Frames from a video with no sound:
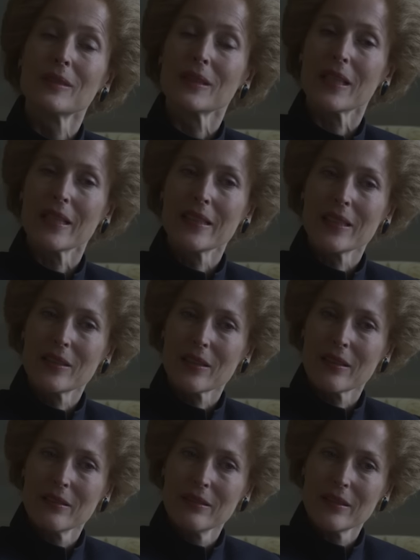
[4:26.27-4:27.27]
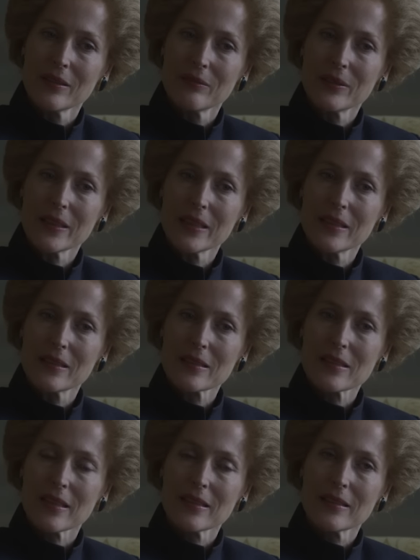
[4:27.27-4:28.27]
Well, they need only read the
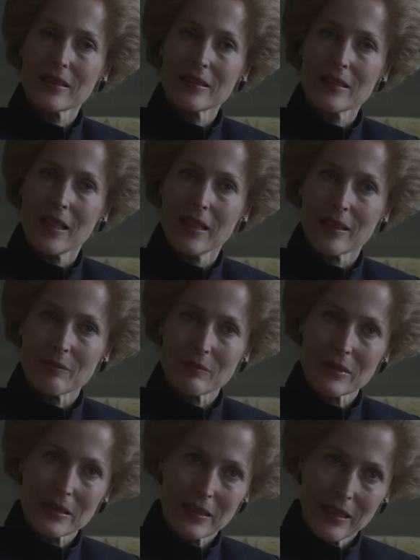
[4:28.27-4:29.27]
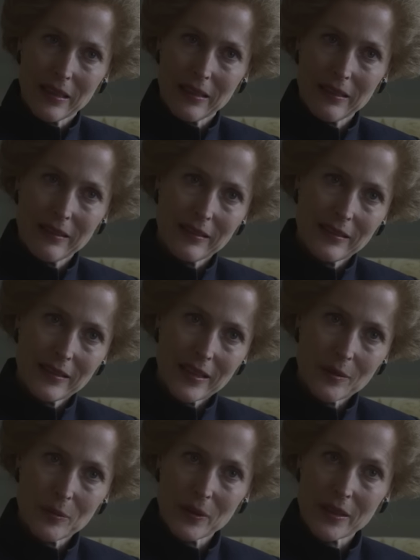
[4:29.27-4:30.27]
Sunday Times.
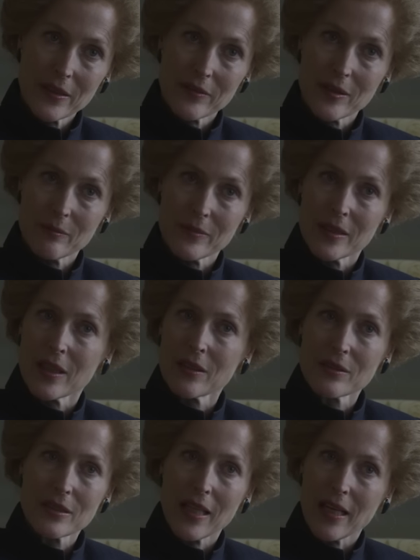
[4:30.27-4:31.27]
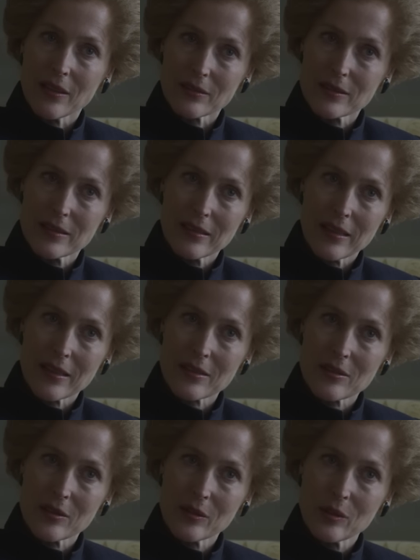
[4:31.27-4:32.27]
It will give them no doubt
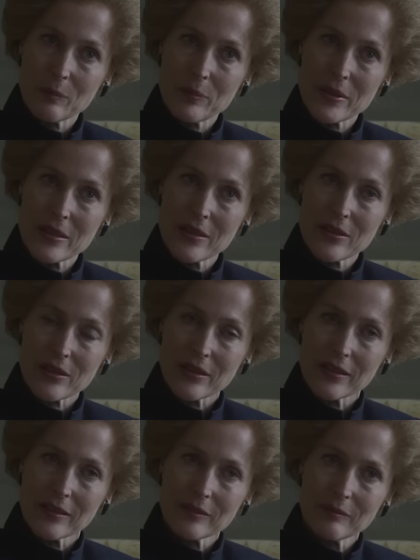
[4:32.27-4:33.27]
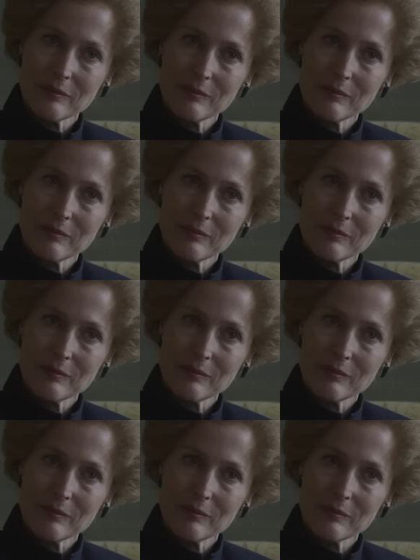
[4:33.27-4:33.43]
as to your position.